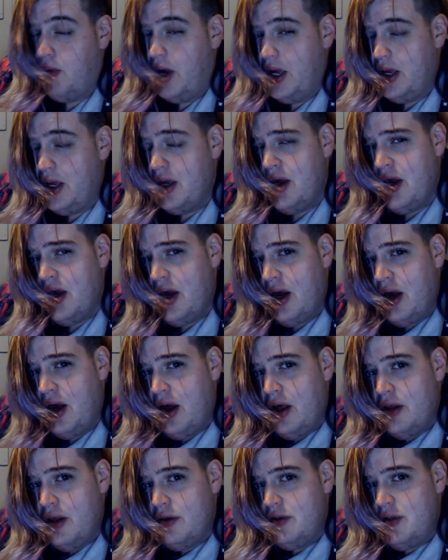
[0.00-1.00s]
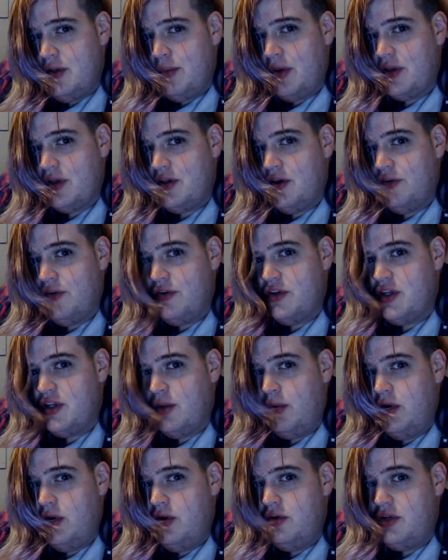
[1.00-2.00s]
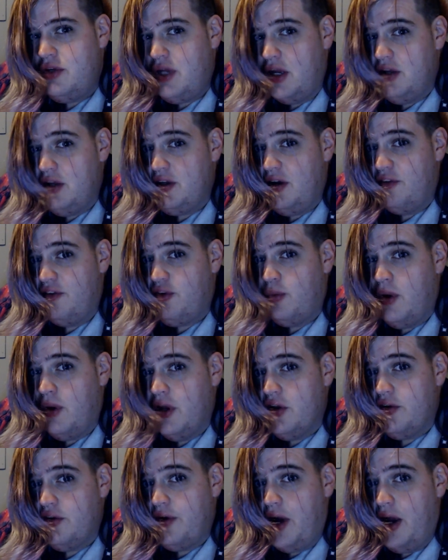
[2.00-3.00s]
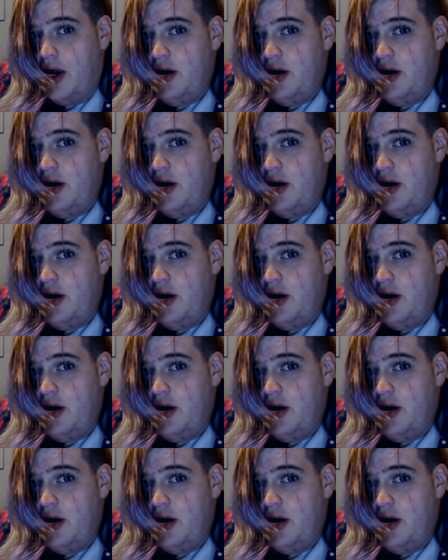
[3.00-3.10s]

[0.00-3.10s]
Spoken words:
I see myself as someone who stands up for what is right,